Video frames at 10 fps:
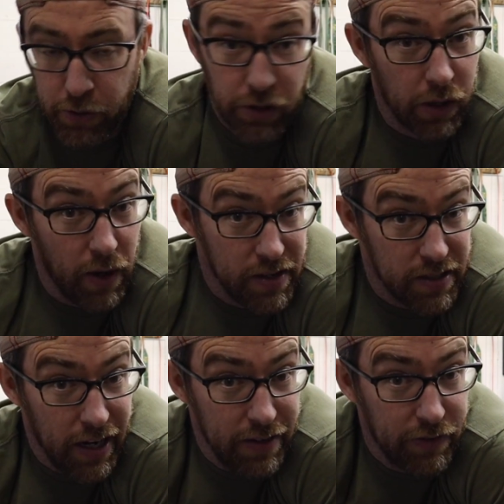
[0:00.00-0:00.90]
You can go
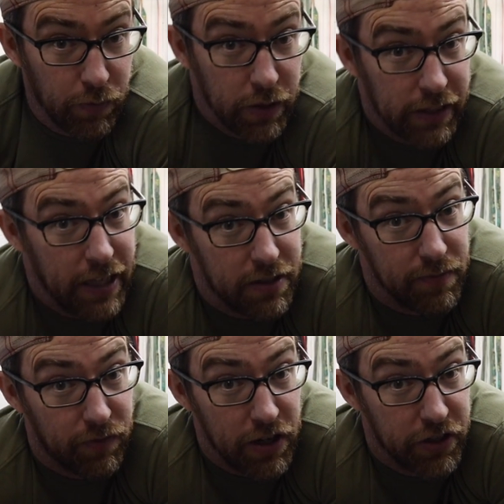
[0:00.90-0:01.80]
outside if you want to catch
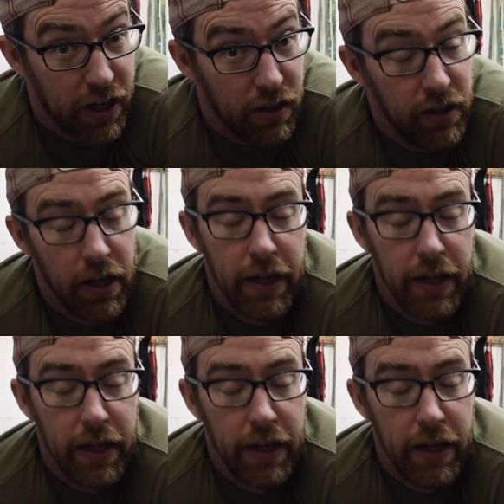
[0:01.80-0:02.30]
some fresh air.